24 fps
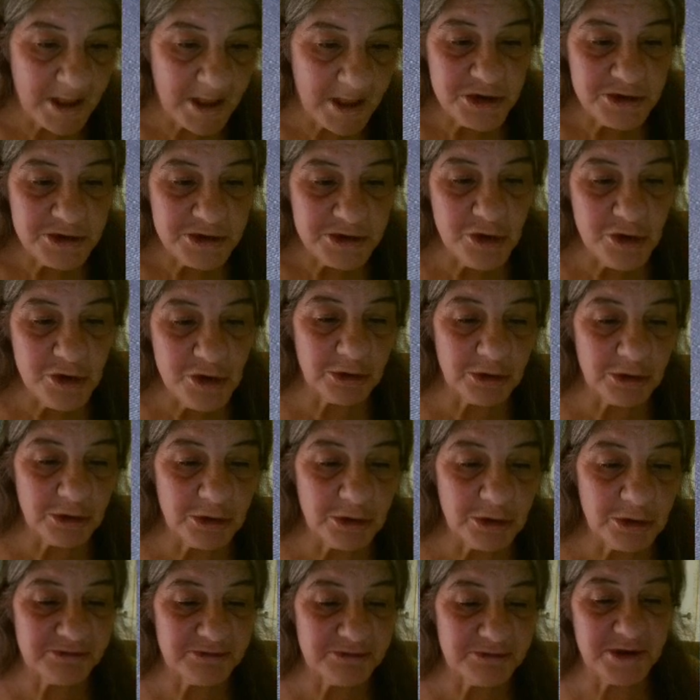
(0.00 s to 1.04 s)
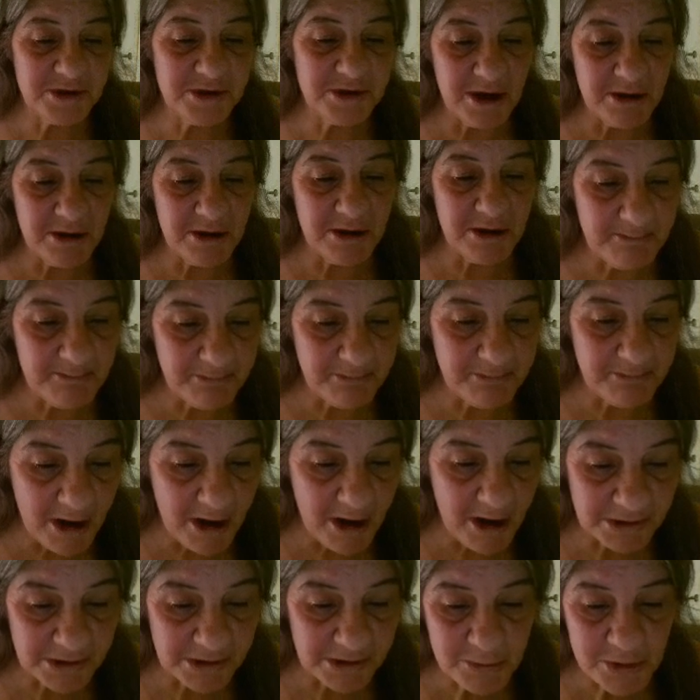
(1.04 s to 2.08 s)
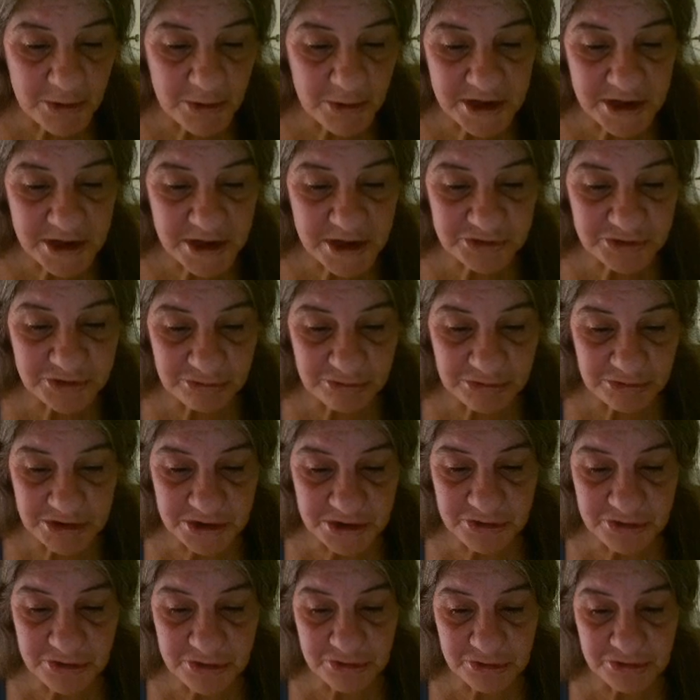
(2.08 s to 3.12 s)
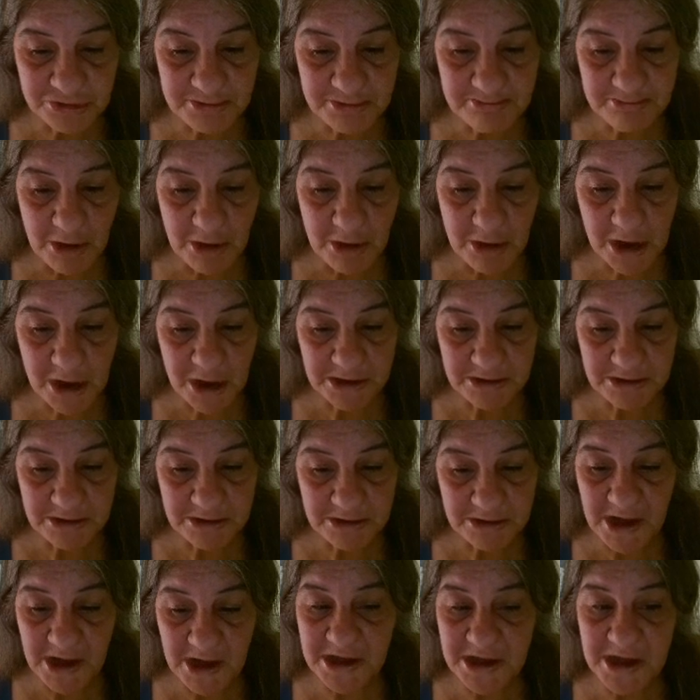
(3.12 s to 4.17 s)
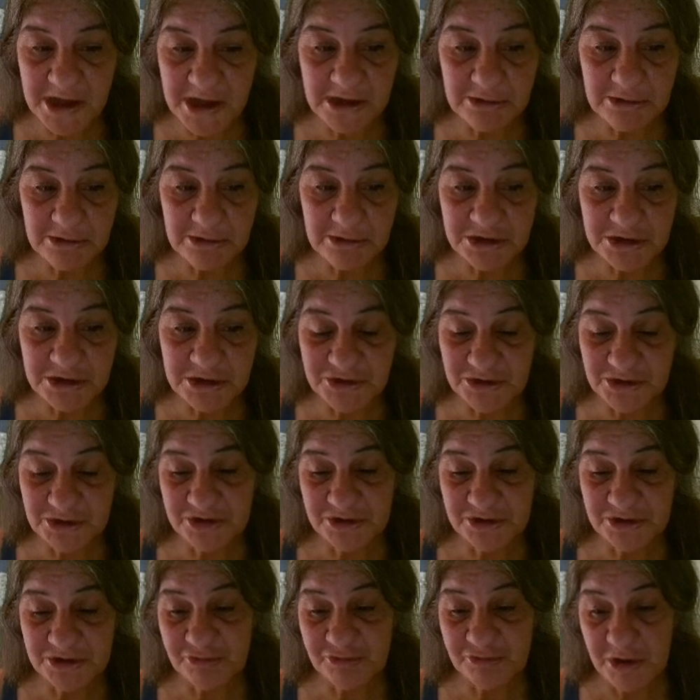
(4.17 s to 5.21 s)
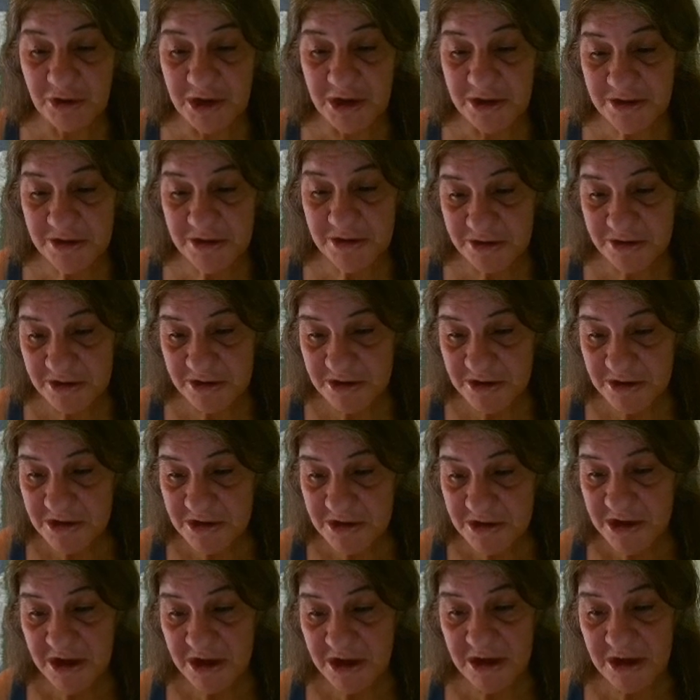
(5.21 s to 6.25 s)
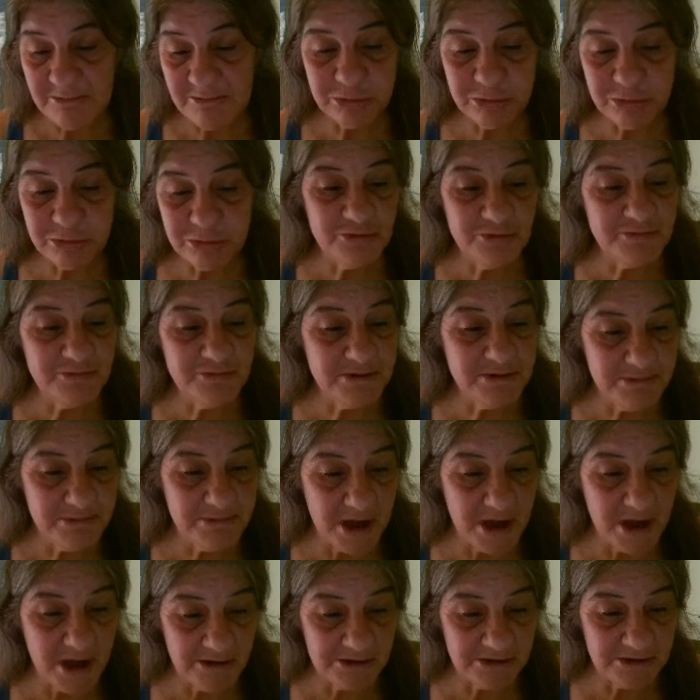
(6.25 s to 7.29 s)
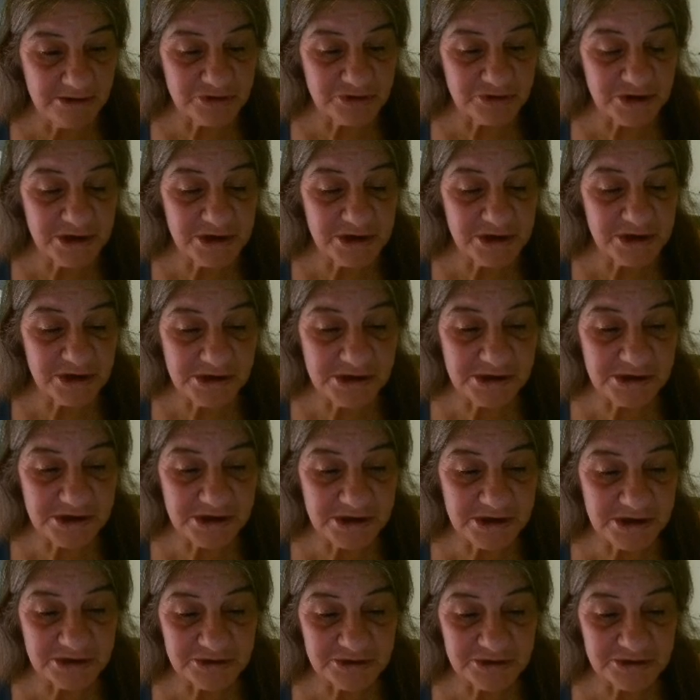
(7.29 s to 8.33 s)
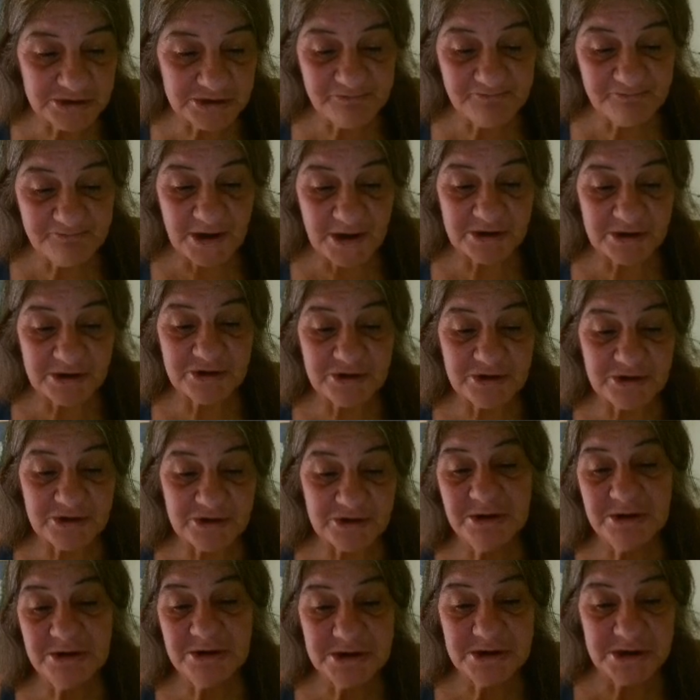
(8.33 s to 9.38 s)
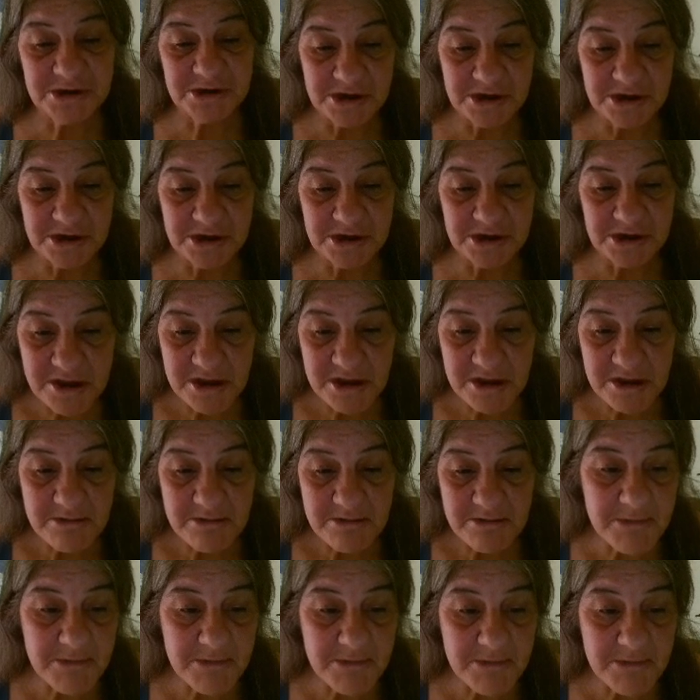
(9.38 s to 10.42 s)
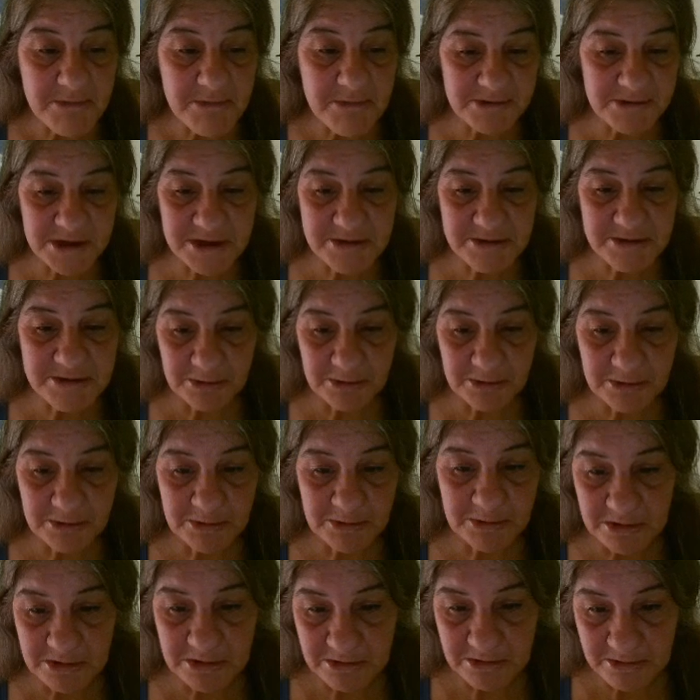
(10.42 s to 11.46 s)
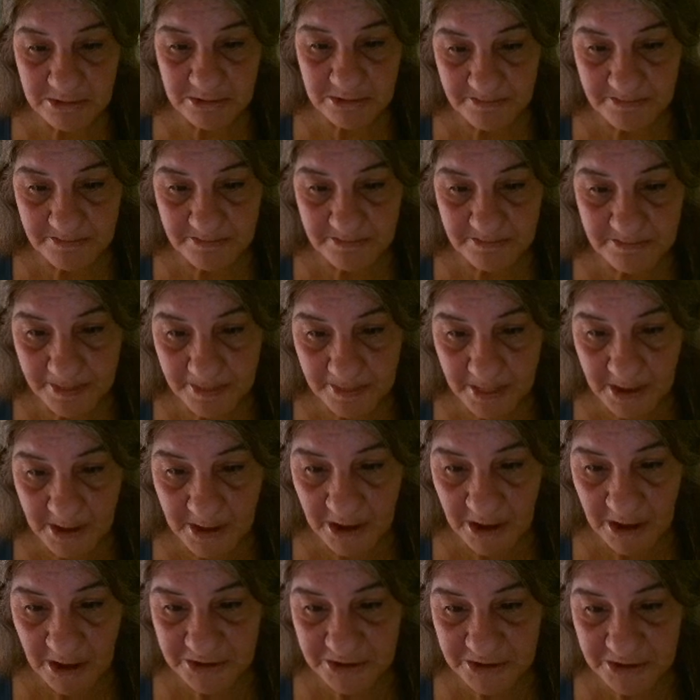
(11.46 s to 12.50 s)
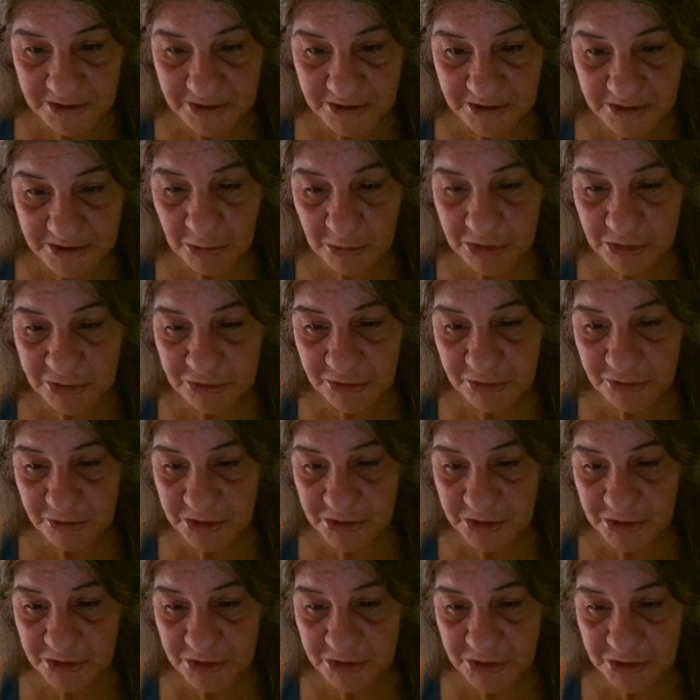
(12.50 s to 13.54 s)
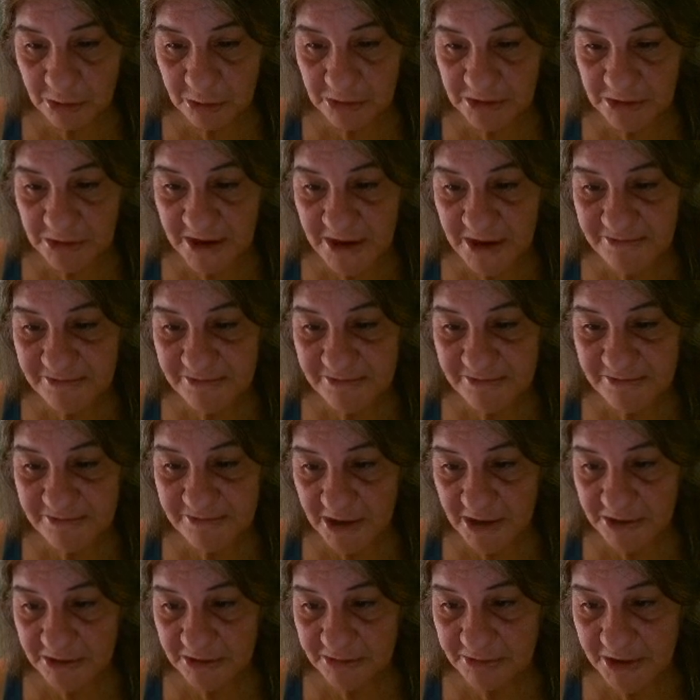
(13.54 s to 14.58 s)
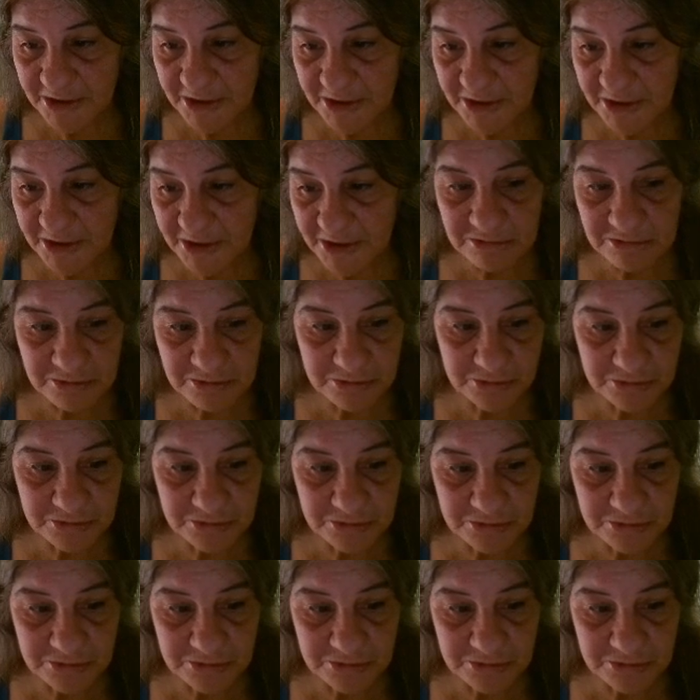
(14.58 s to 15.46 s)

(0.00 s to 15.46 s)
Yoga has become a popular way to renew the body by increasing strength, improving balance, and enhancing flexibility. Many people are devoted to the yoga lifestyle that includes a